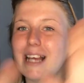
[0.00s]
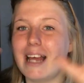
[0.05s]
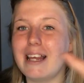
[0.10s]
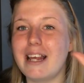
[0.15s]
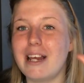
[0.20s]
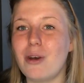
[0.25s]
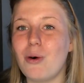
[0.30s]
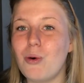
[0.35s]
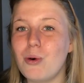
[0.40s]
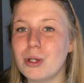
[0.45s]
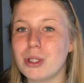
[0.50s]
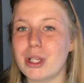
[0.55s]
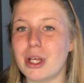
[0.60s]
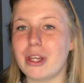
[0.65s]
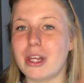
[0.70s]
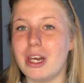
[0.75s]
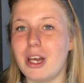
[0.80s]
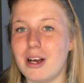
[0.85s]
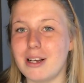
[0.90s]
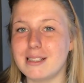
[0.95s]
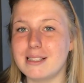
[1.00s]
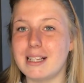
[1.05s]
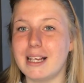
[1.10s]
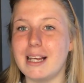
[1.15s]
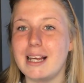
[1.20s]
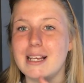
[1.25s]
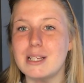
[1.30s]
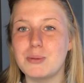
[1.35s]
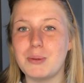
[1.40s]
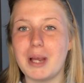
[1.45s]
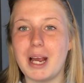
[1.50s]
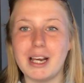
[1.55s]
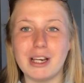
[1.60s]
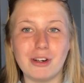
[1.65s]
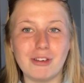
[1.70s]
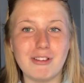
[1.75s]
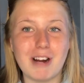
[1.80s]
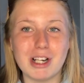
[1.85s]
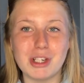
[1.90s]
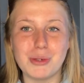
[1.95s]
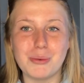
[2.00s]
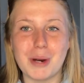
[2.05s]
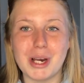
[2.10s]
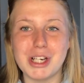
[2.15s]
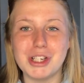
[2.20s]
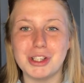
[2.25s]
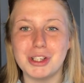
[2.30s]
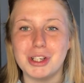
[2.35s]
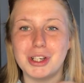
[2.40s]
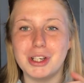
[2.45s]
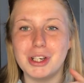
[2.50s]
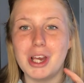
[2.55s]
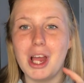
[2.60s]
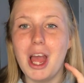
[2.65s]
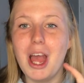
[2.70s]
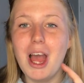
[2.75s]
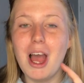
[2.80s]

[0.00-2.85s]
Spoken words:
And then also the last thing is we had a graduation.